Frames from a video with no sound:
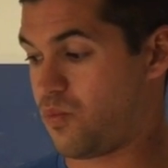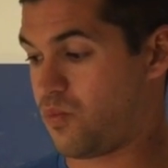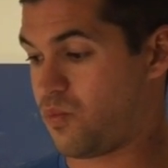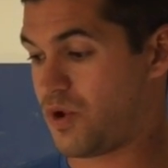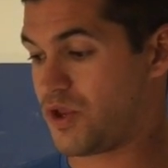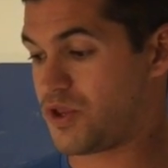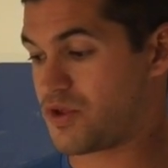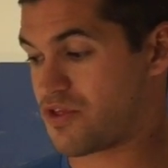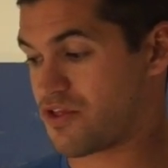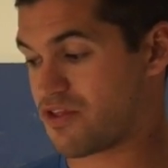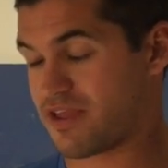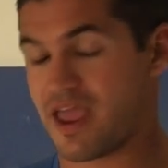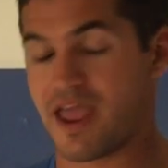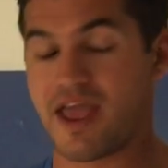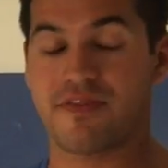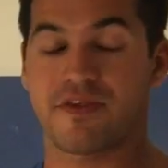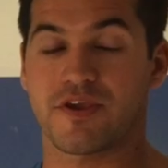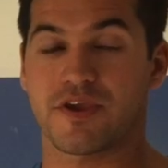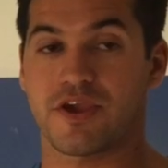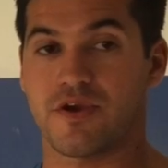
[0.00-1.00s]
when you
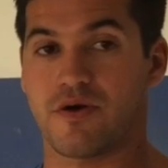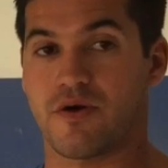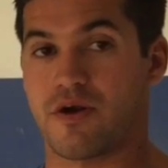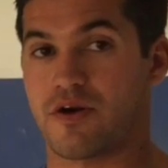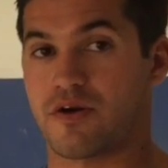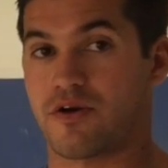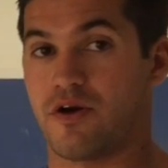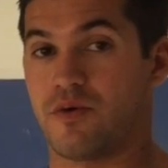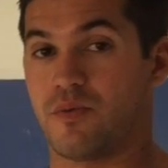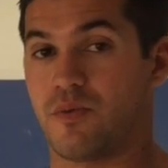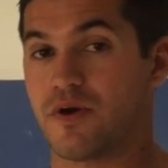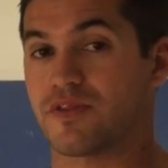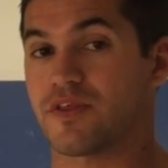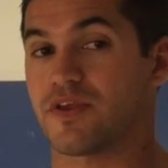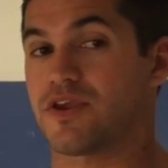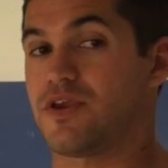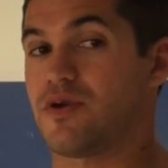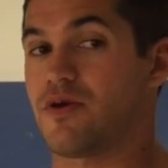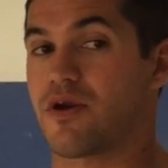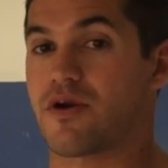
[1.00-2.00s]
scan the QR code, what the
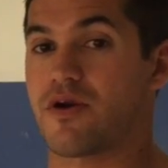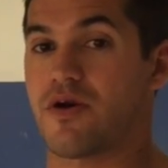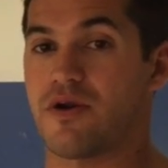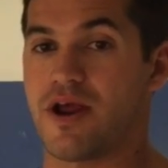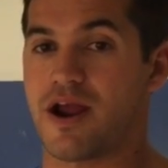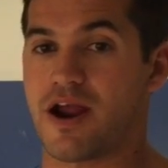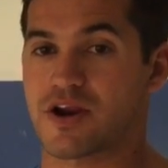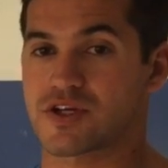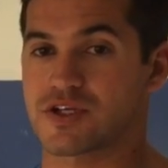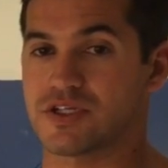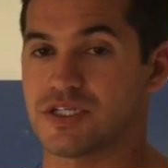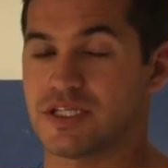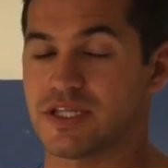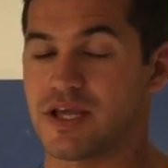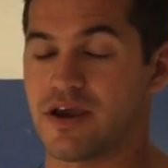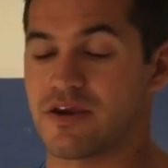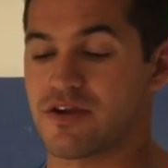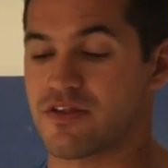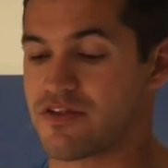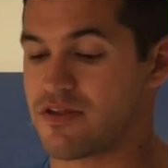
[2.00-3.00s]
QR code actually
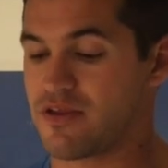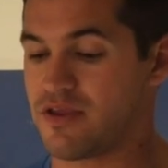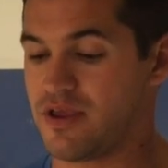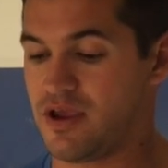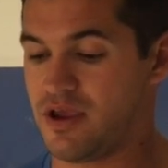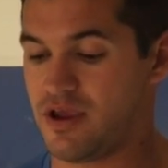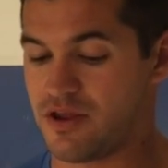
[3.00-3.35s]
does.